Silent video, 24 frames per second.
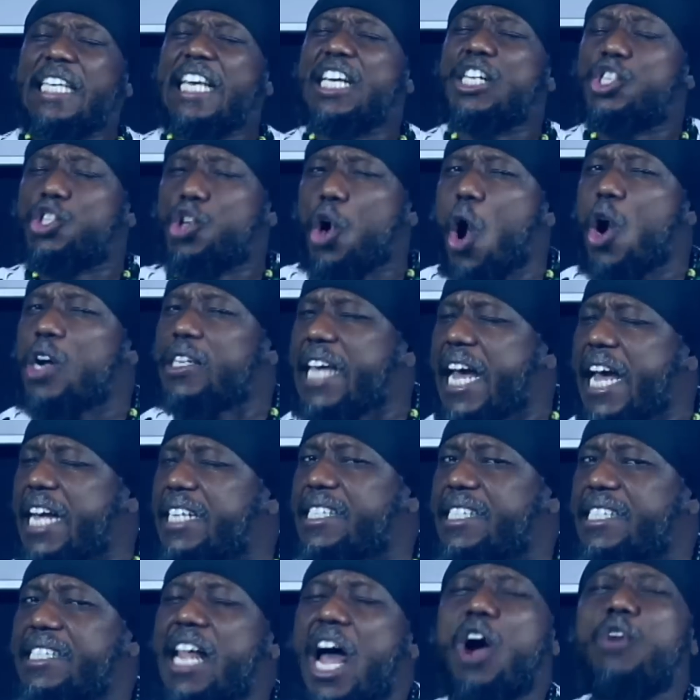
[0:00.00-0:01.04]
We see
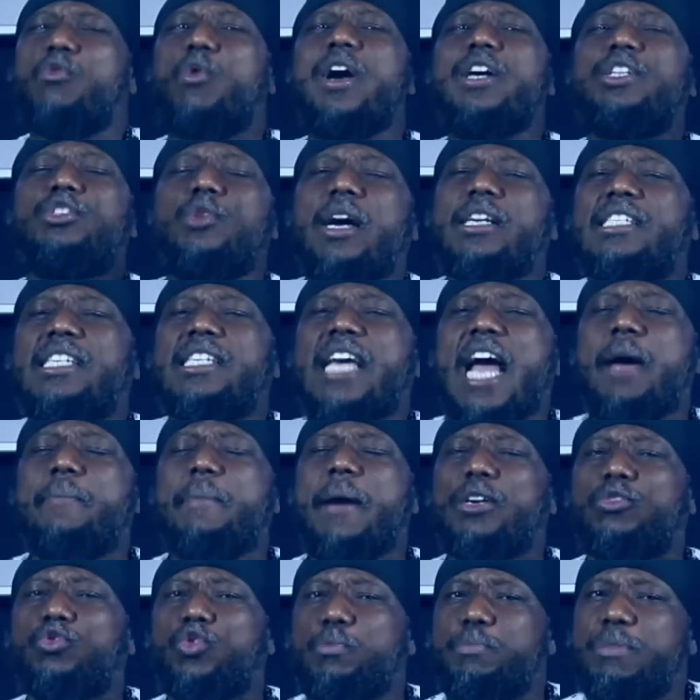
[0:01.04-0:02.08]
soldiers now going to
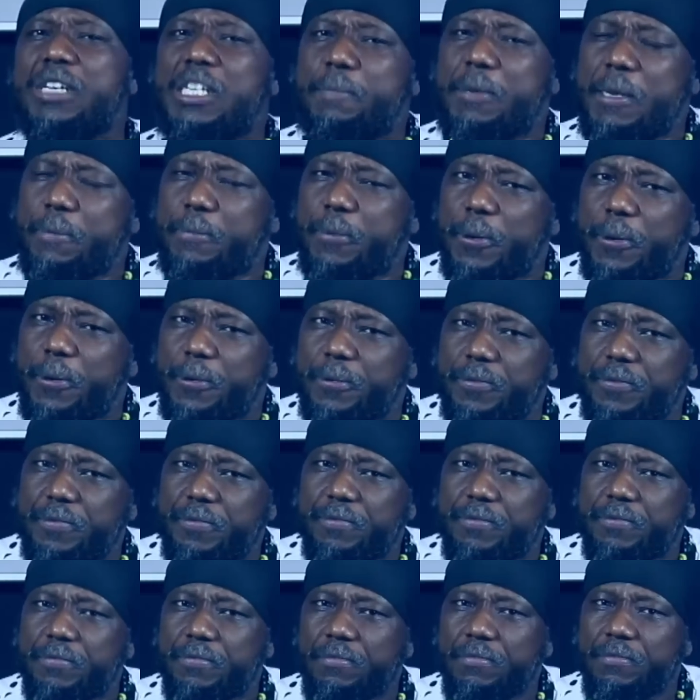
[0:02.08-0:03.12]
Ashaiman to beat
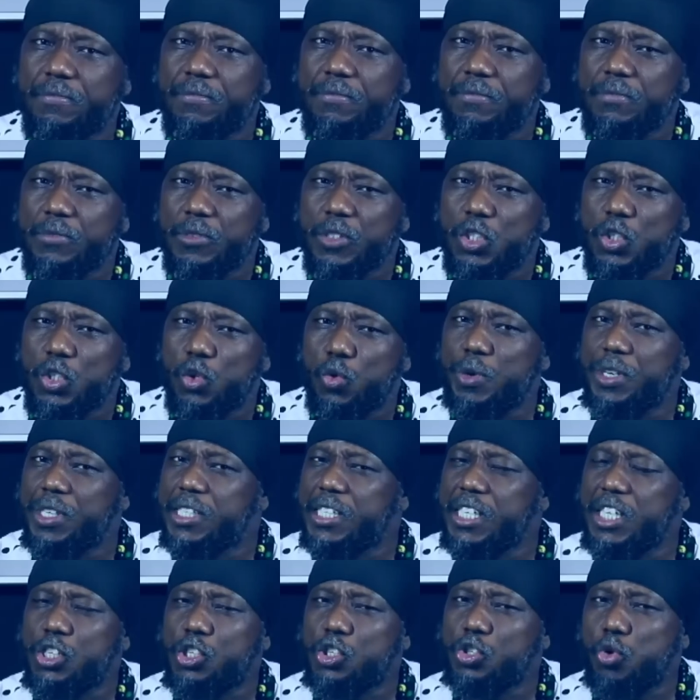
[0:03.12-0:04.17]
people.
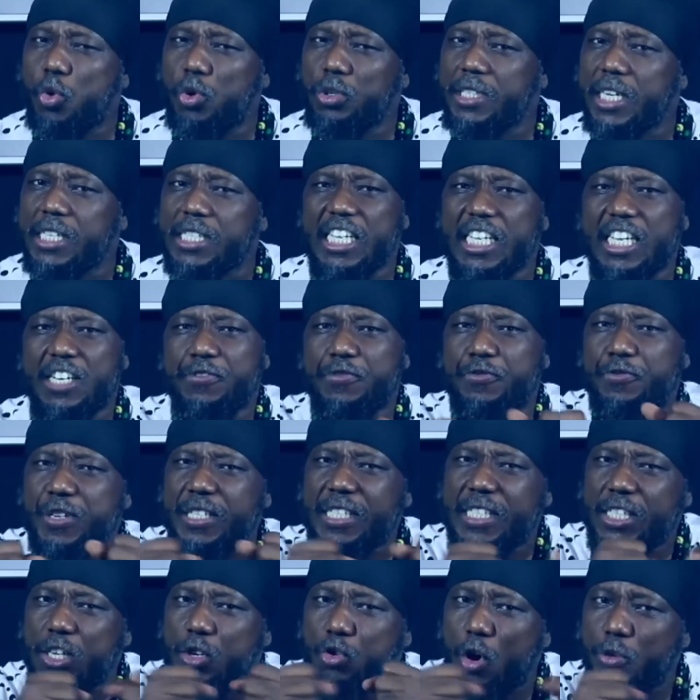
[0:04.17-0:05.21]
We see soldiers
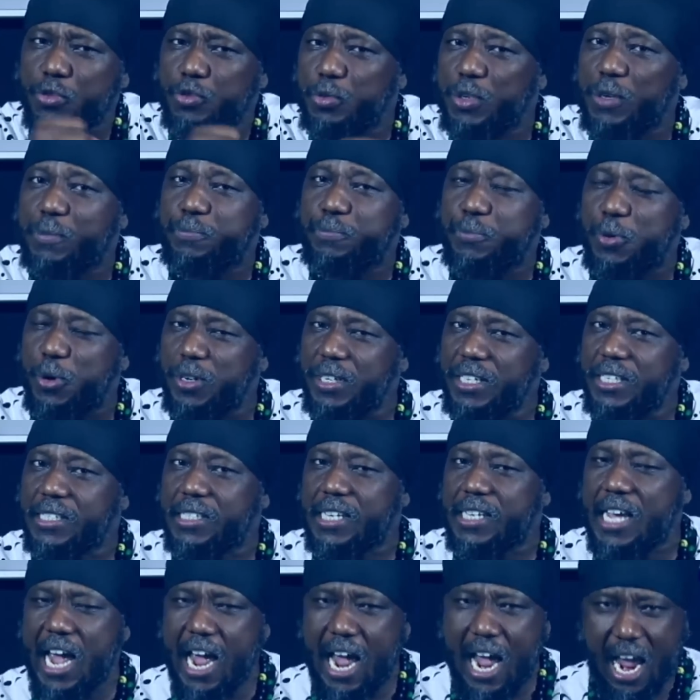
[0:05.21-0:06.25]
in fisticuffs with
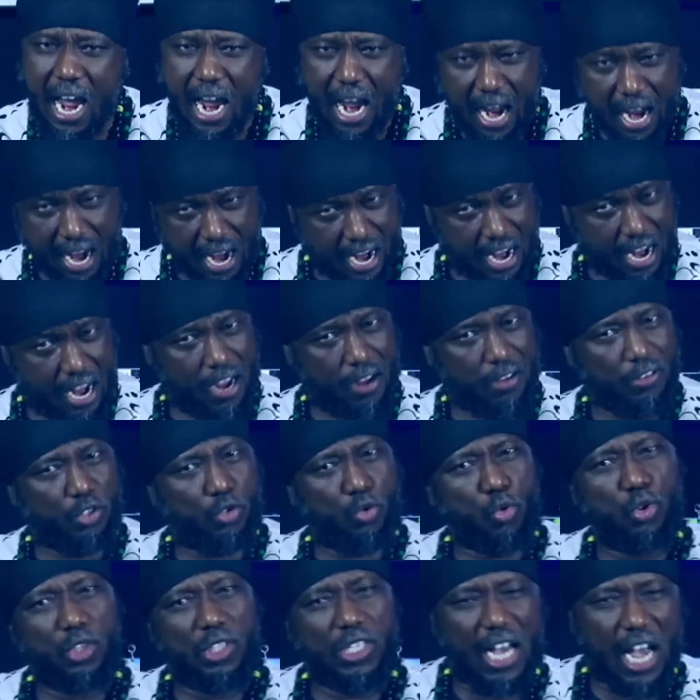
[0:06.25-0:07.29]
police.
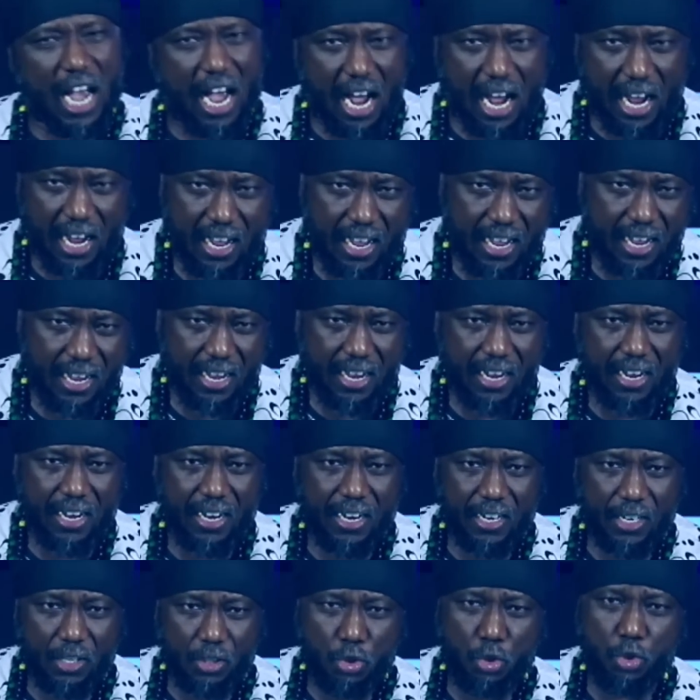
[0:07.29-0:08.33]
Hey, soldier,
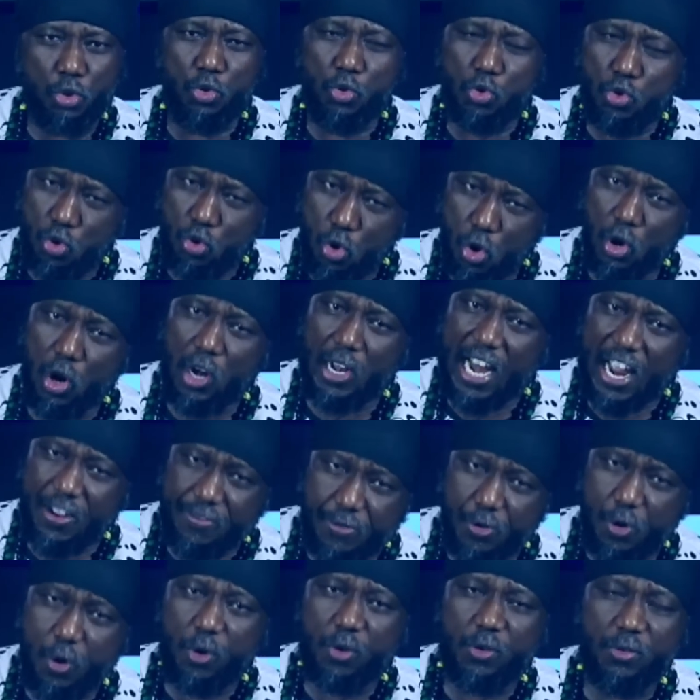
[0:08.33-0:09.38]
do you know
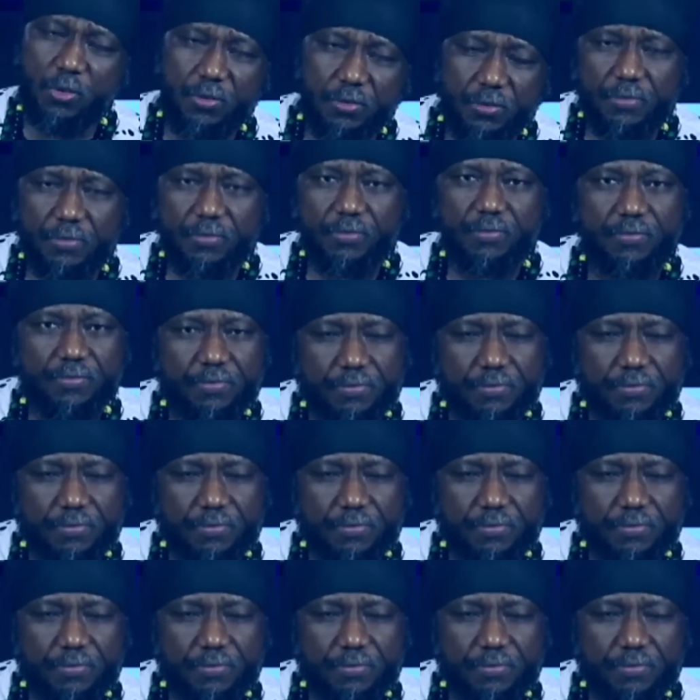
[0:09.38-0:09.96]
your level?